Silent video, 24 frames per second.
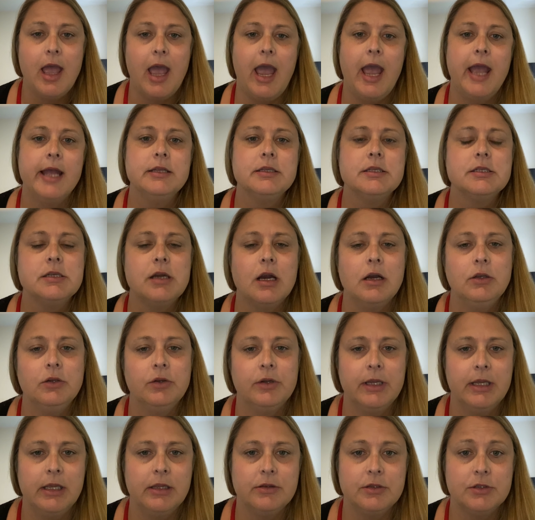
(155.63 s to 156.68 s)
and start
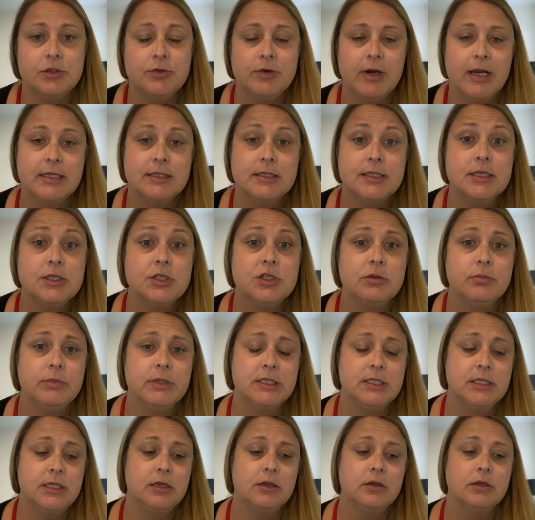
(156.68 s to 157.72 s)
looking at the transition
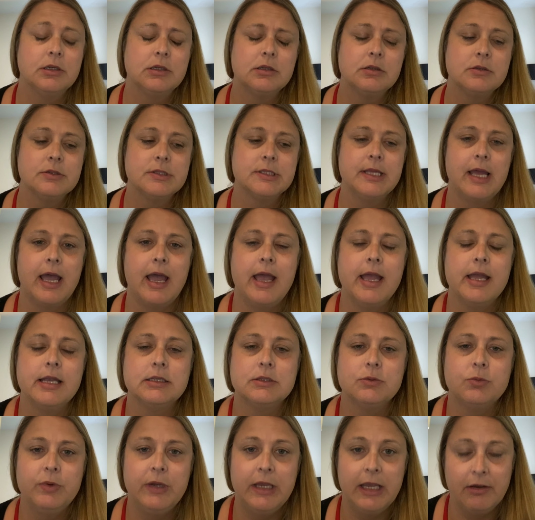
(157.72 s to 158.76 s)
materials
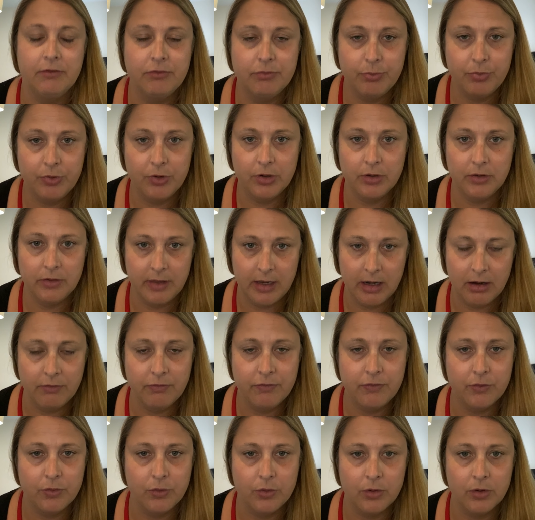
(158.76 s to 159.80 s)
that we have put there
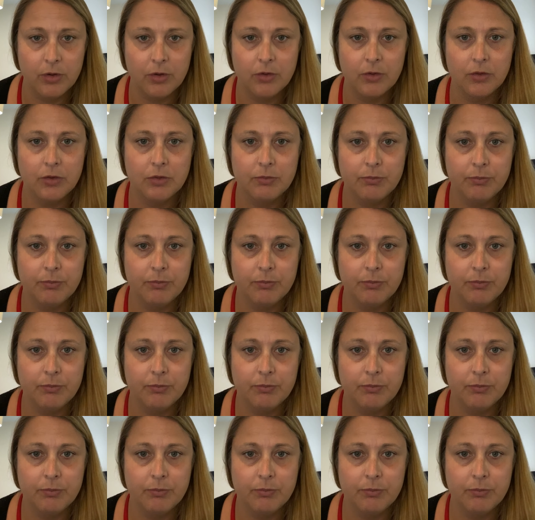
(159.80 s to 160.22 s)
for